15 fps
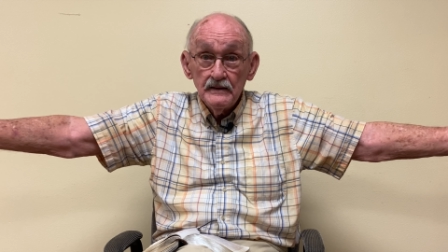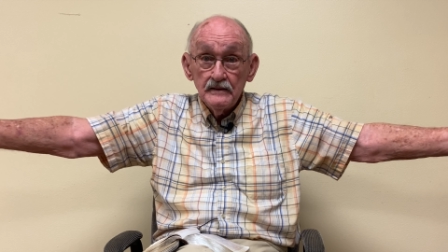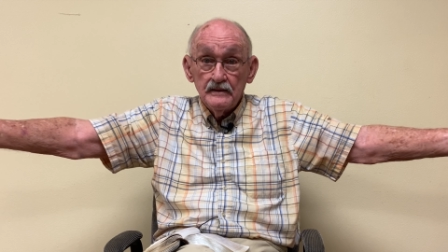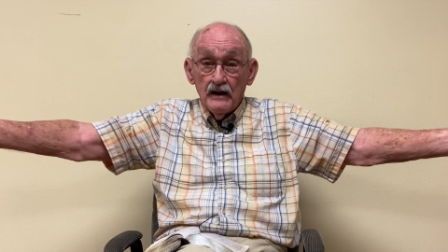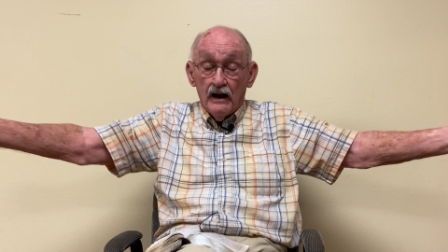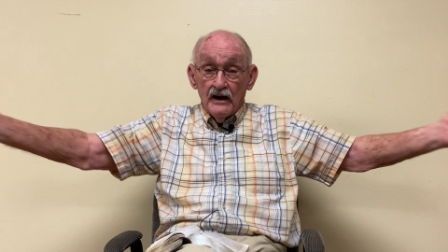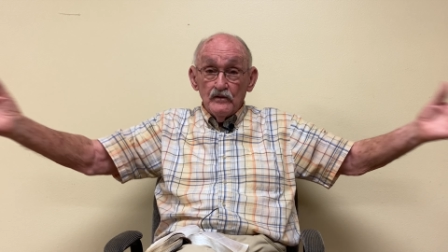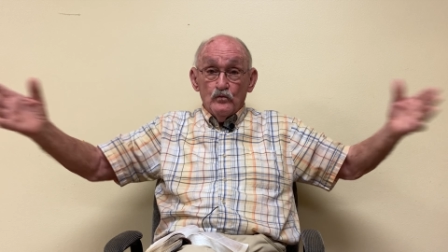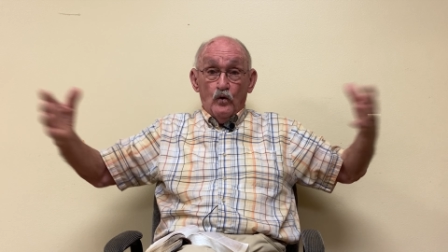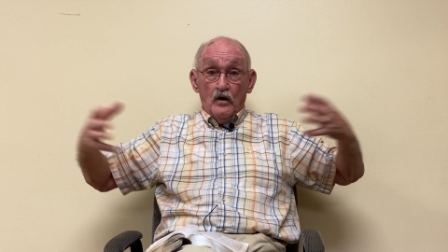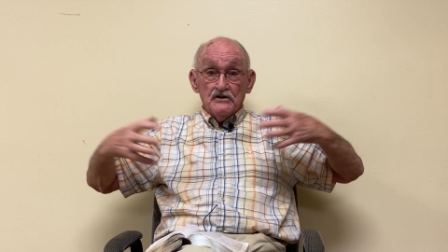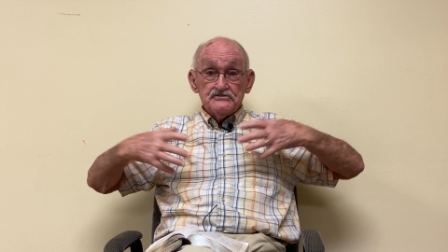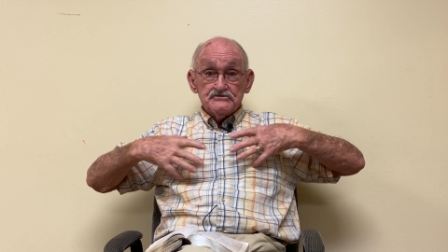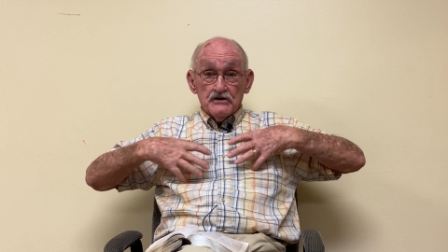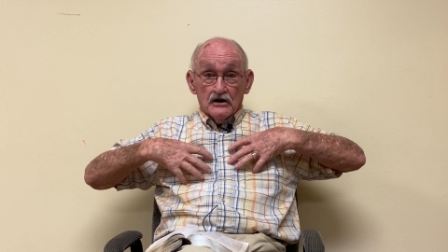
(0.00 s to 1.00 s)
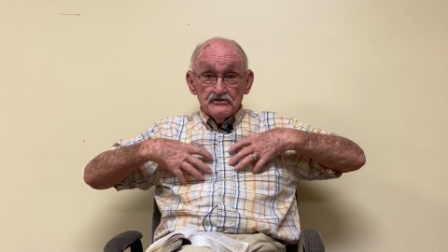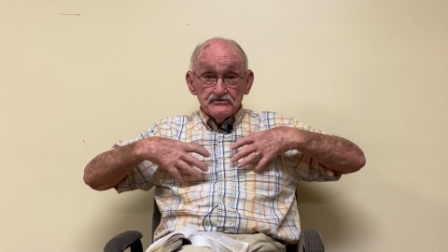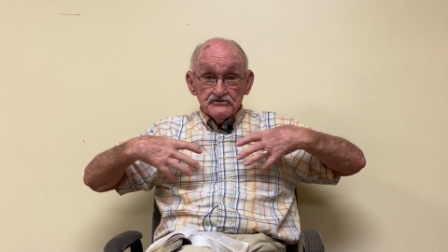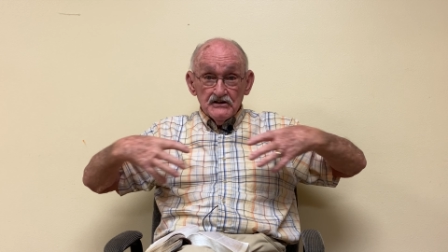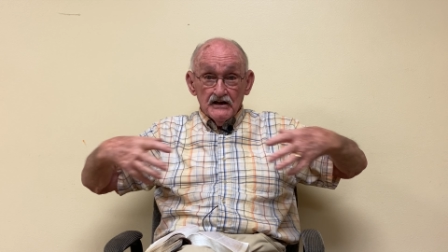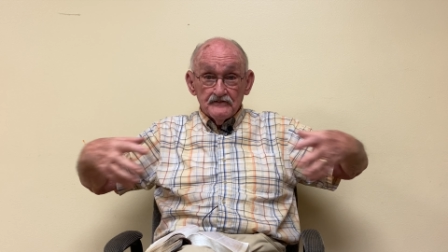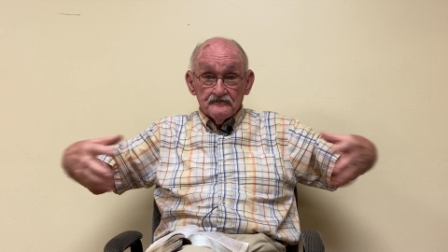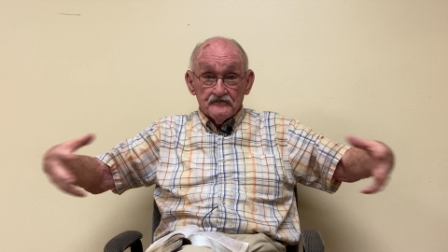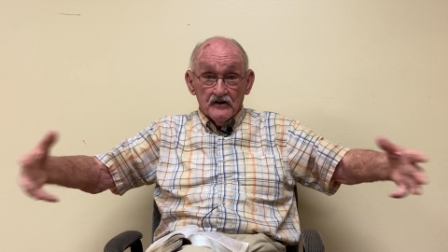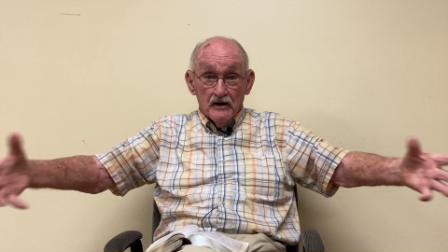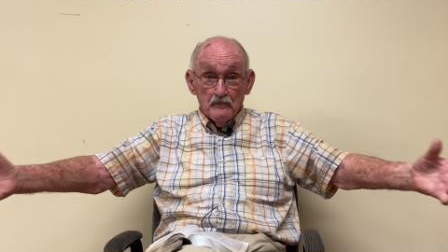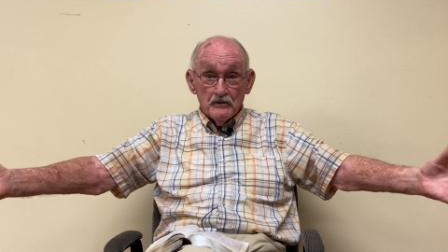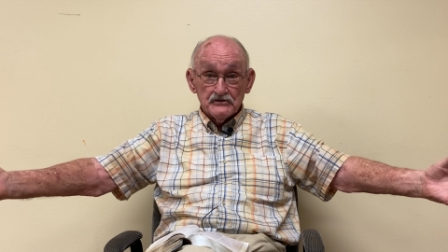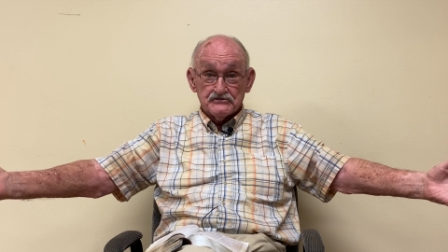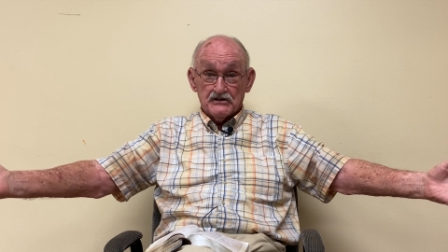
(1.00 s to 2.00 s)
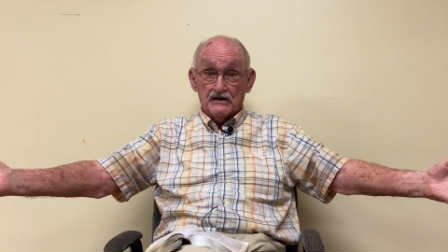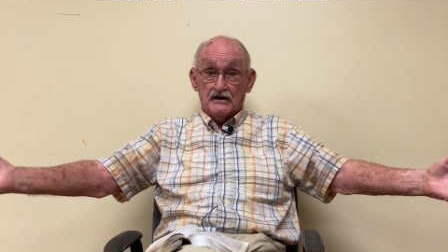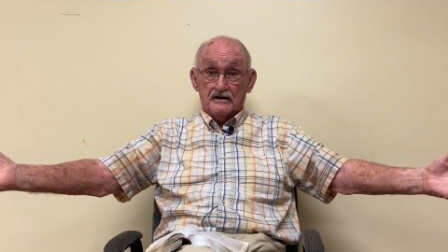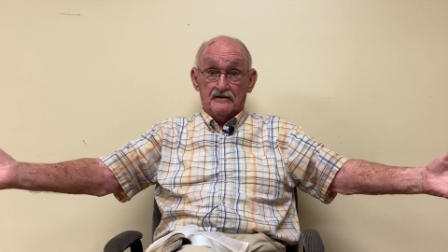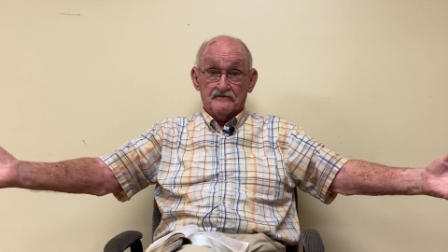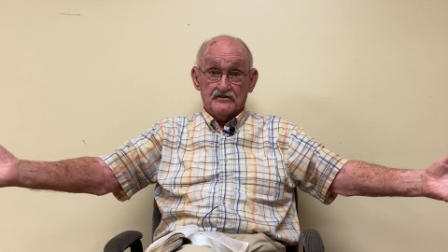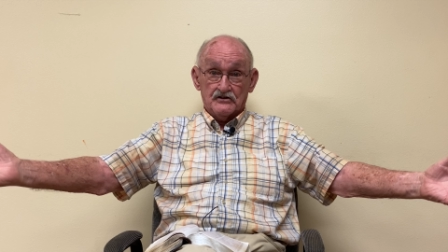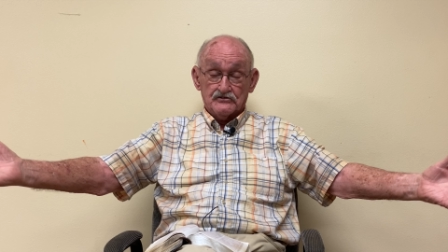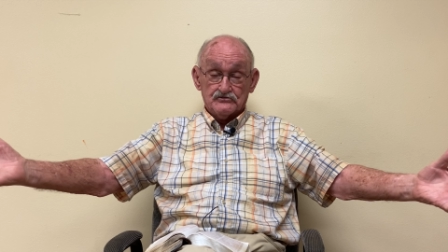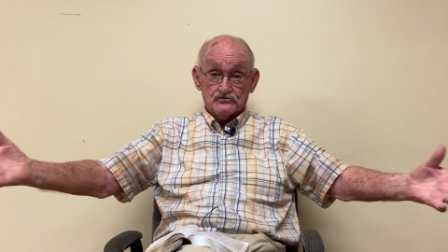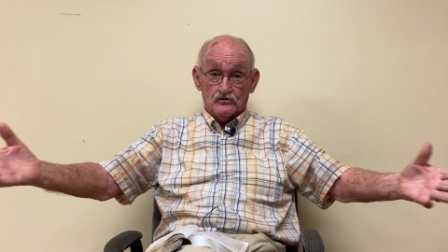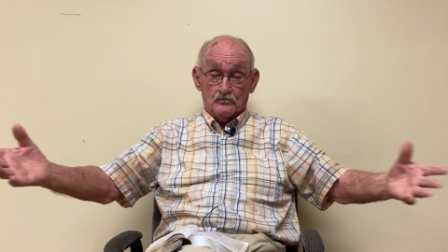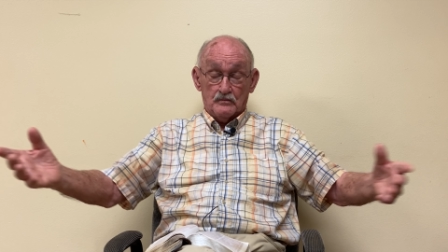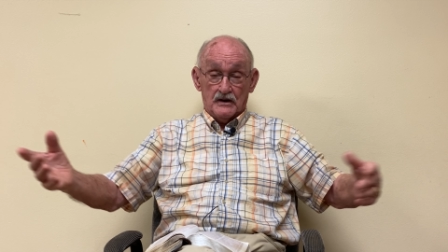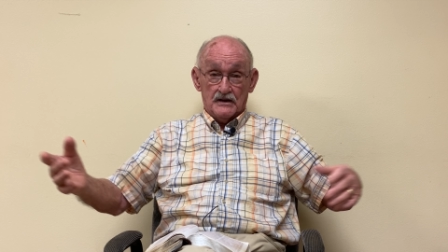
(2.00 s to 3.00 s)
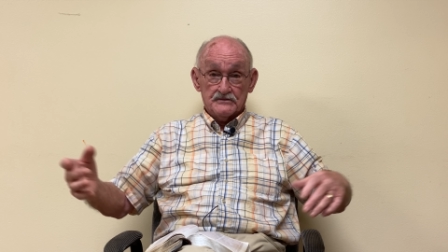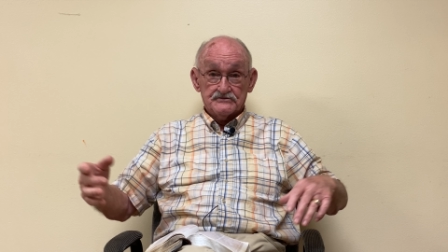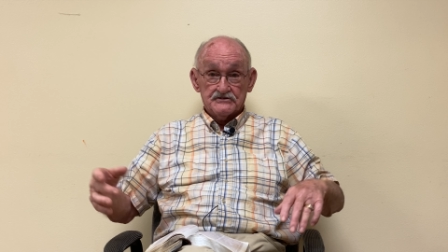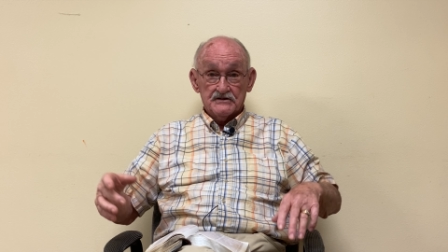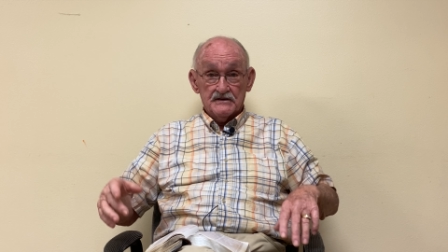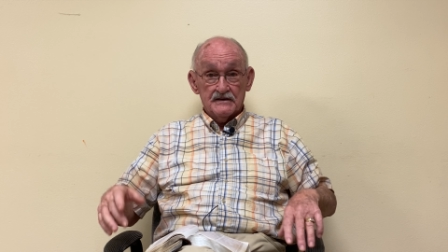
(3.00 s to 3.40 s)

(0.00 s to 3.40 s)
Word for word: God washed our sin from us. He loved us so much.